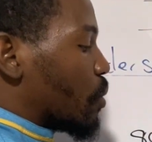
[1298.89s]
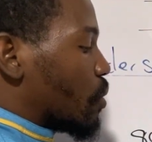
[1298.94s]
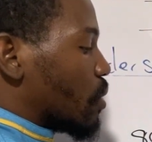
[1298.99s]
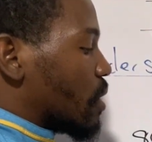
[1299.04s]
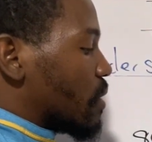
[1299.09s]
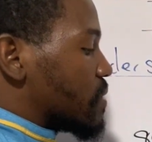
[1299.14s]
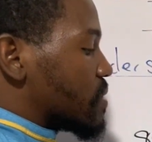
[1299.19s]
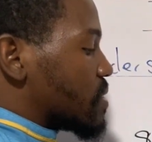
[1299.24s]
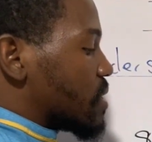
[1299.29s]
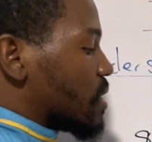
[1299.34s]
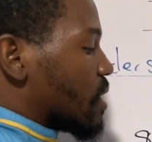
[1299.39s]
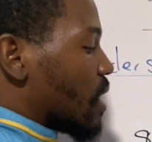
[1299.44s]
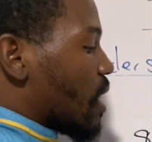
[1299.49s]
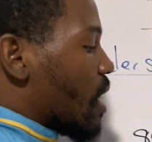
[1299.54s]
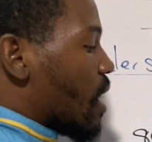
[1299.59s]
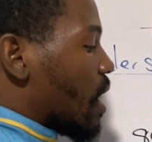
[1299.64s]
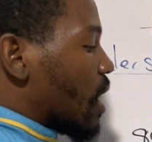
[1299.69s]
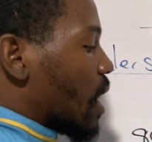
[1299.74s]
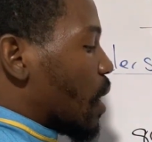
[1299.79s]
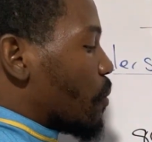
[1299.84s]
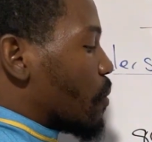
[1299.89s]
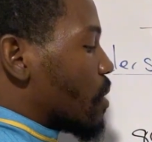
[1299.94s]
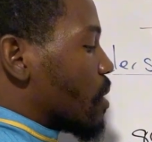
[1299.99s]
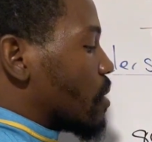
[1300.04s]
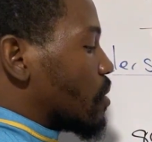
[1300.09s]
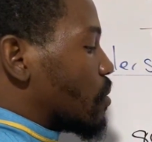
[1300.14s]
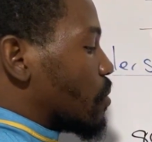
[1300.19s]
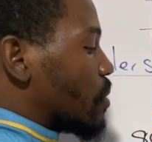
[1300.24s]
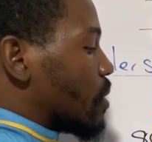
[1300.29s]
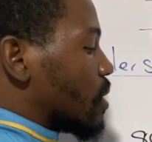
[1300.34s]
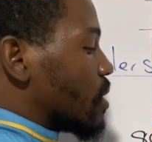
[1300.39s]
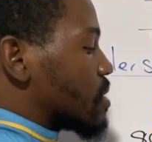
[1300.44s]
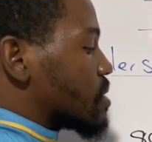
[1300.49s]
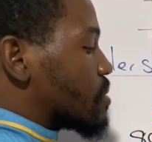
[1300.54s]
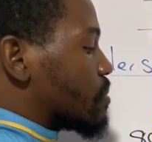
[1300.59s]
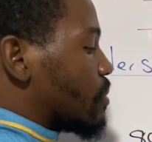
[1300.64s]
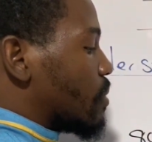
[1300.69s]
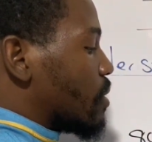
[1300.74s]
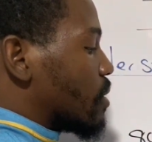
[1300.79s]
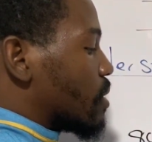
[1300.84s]
could have said that all that we're doing
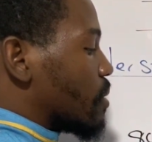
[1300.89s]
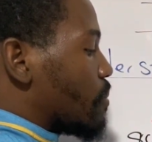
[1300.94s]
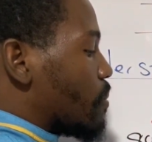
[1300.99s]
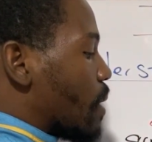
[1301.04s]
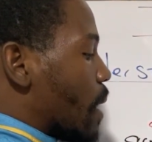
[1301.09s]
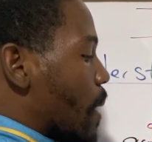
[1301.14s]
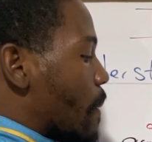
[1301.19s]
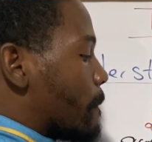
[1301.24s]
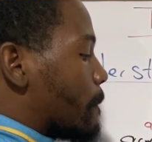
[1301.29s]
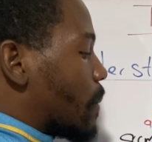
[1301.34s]
is multiplying